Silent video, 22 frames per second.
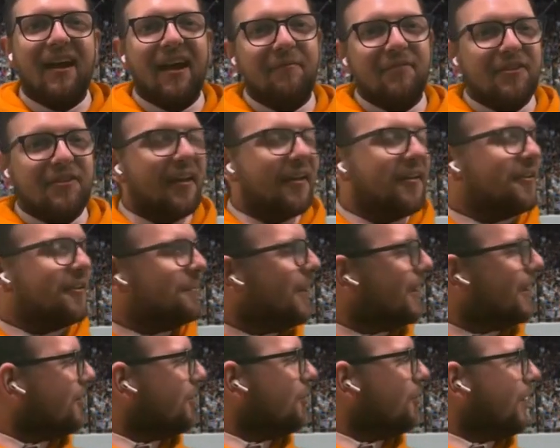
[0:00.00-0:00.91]
I've decided to
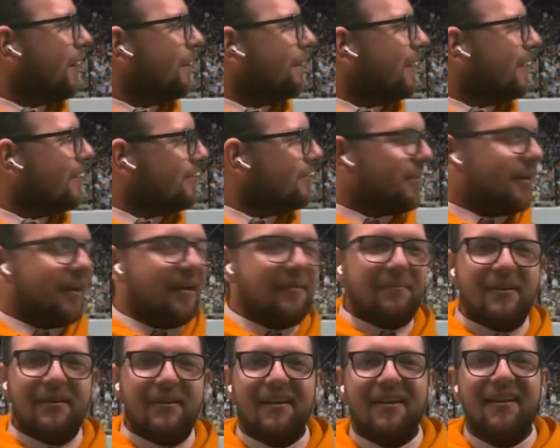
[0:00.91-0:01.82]
make a quick pit
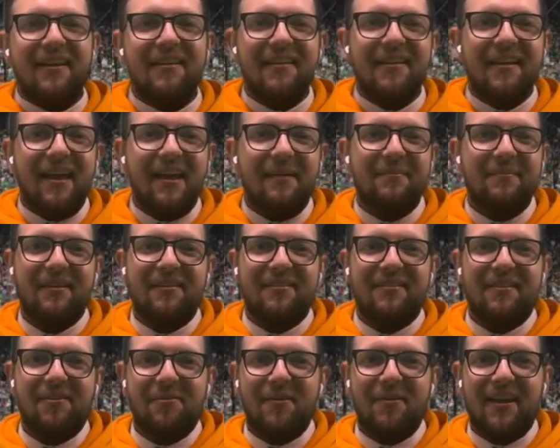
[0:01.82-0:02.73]
stop in
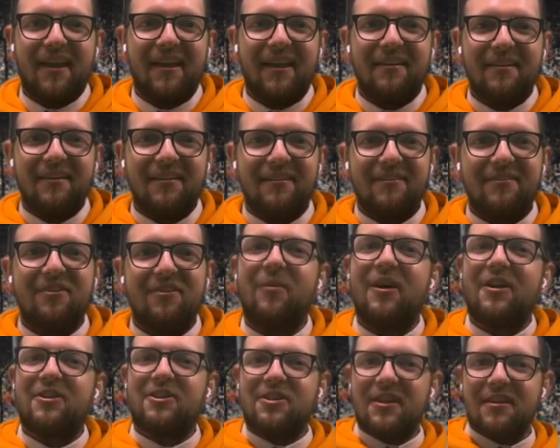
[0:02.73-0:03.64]
Indianapolis this weekend to
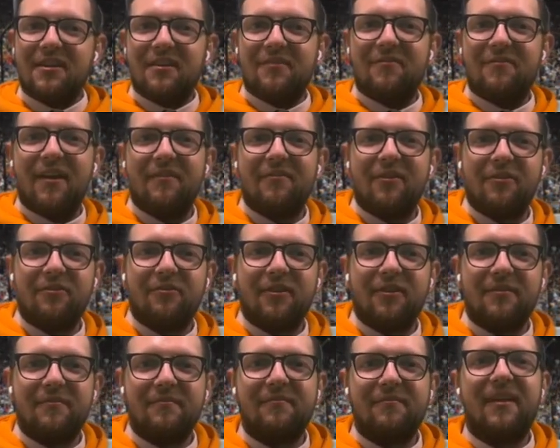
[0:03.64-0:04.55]
watch the Indy
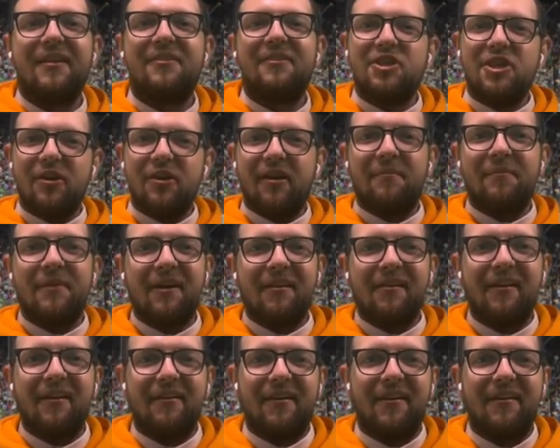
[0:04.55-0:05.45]
500 and cheer on
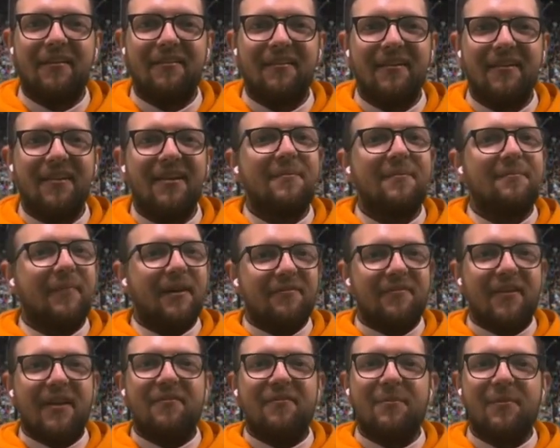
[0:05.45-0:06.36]
McLaren,
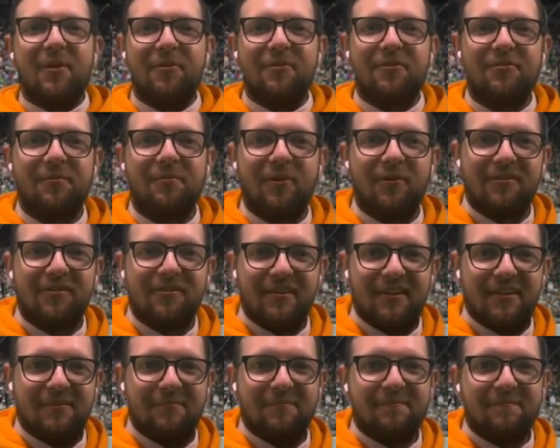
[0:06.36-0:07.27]
my favorite motorsports
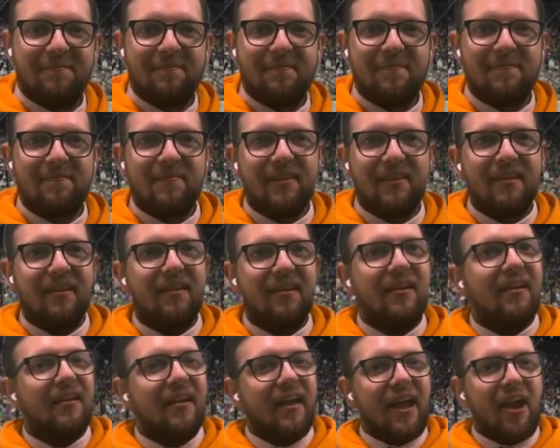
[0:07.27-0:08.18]
team.
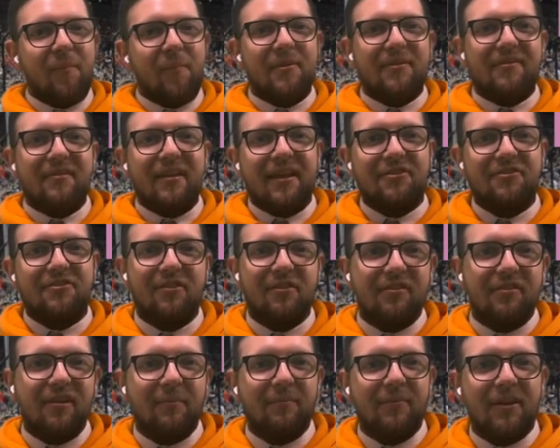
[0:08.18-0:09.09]
AOPA's
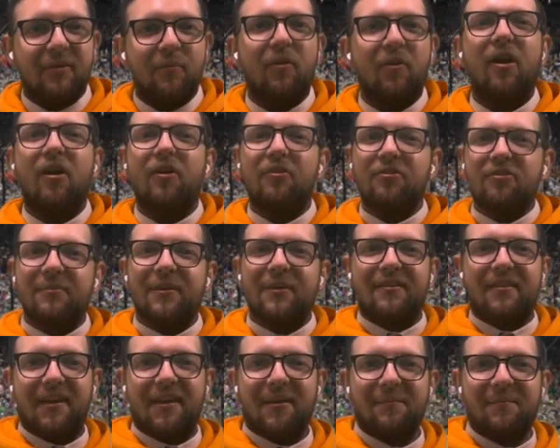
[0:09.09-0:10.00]
National Assembly will also
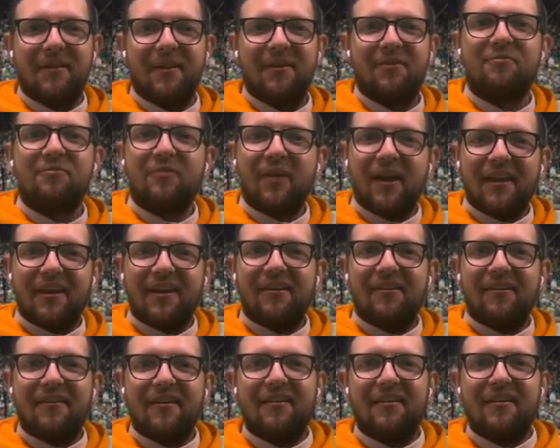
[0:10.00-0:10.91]
be taking place right
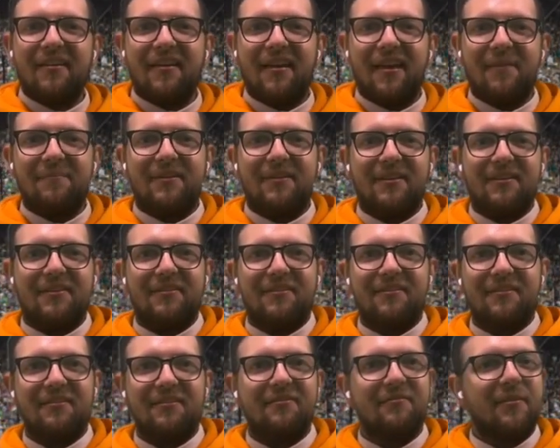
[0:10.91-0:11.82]
here in
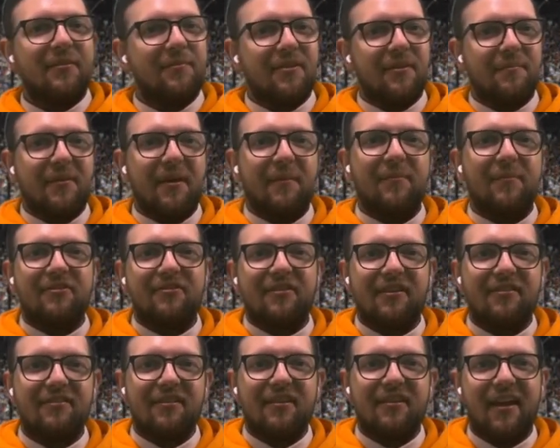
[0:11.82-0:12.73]
Indianapolis from September
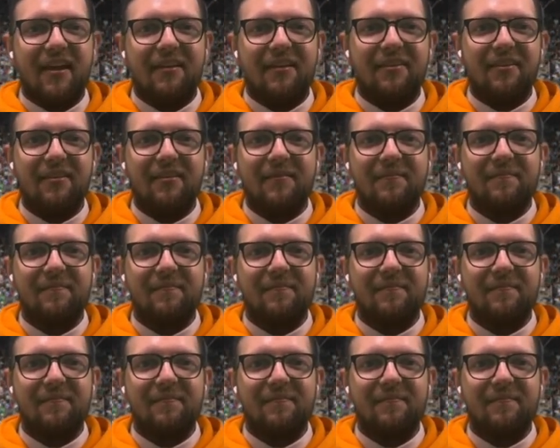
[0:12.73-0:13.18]
6th to 9th.